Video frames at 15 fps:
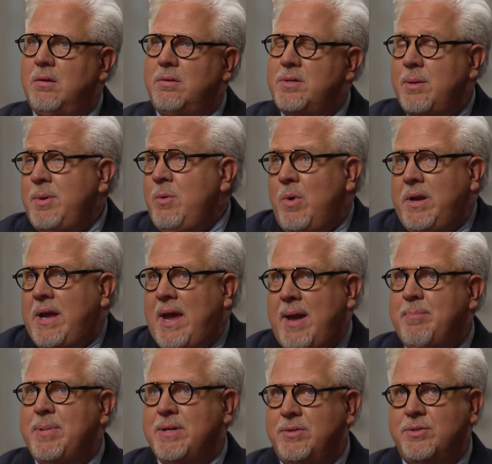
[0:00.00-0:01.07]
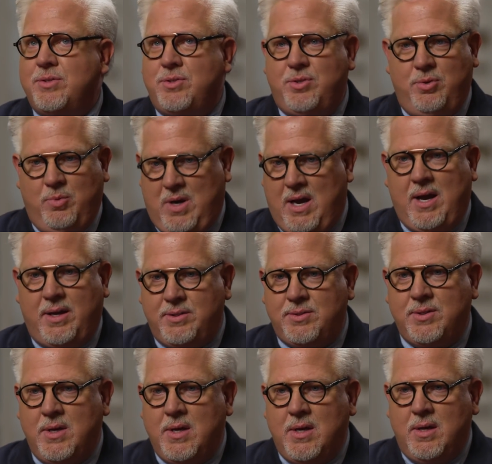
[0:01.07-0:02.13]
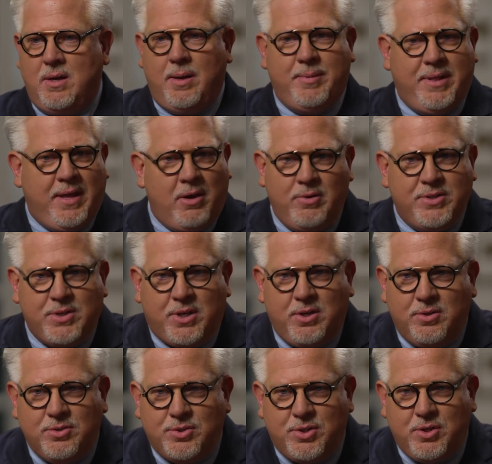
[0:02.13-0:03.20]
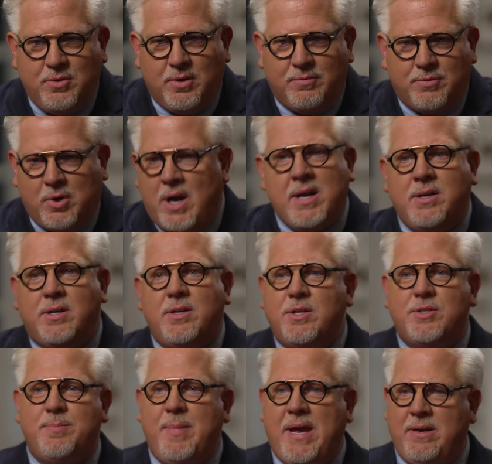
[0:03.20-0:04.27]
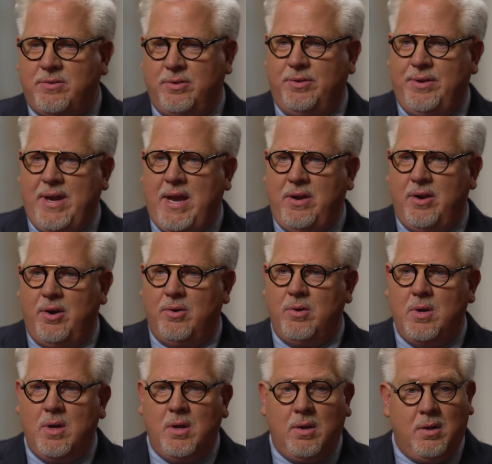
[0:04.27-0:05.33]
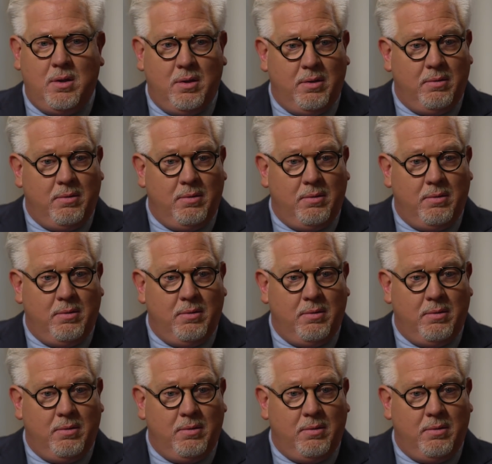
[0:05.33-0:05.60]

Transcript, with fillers: tell me what happens to us. I mean, they always accused you of trying to dismantle NATO. Yeah.